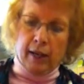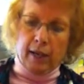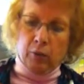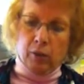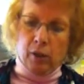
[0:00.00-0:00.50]

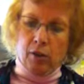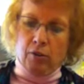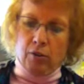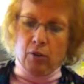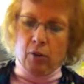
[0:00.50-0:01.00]
and it will go
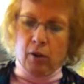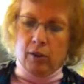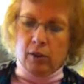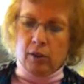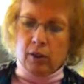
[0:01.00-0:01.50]
through
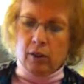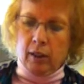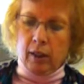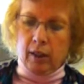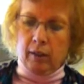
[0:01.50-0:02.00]
onto the
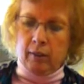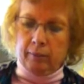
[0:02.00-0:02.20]
clay.